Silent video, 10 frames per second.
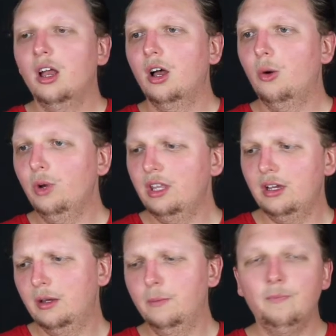with
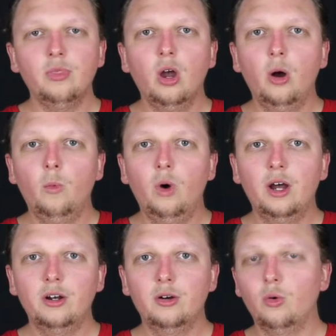a
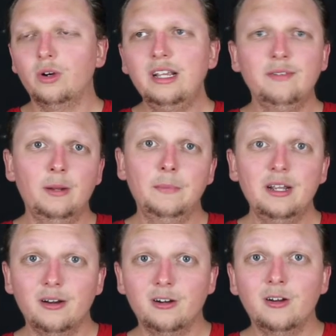water or even a
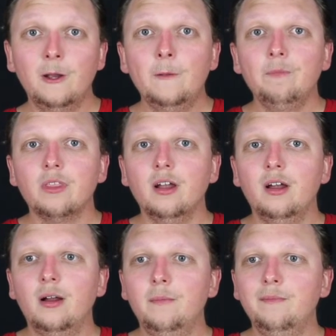beer,
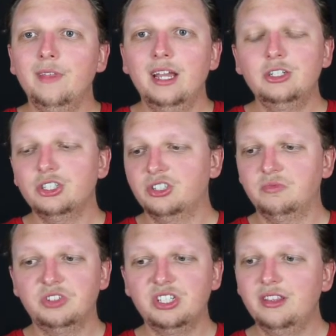and
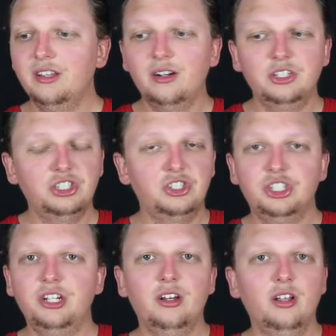just sit there and just
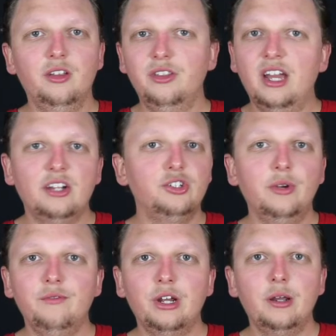chill, not
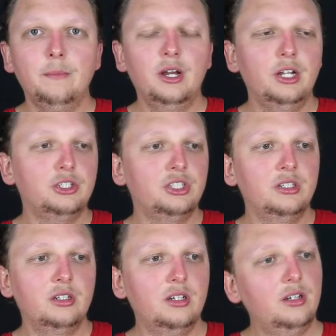doing very much,
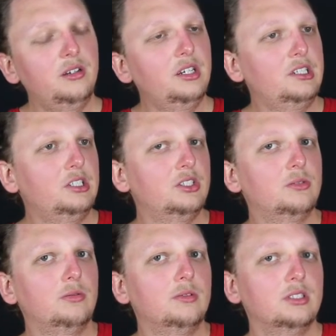and
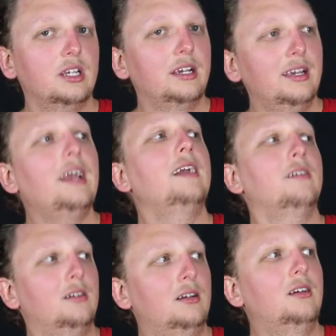just was like,
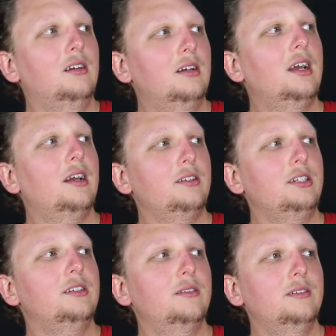"Hey, how
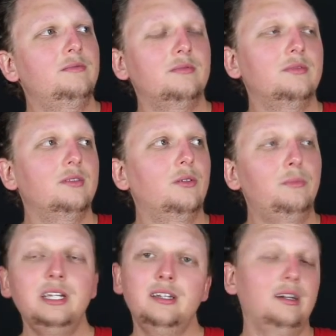you doing?" "Well,
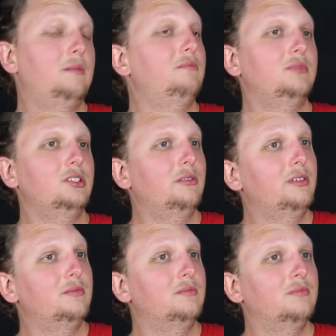me, I'm
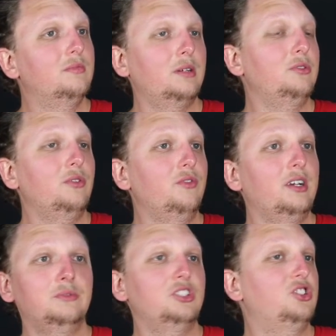doing
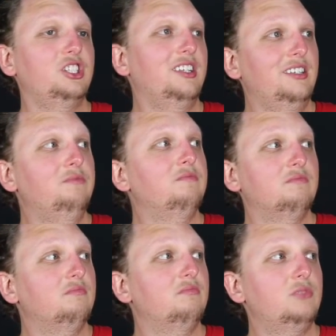fine, just chilling
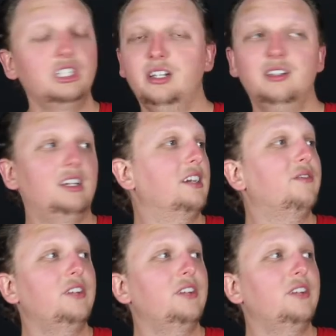like a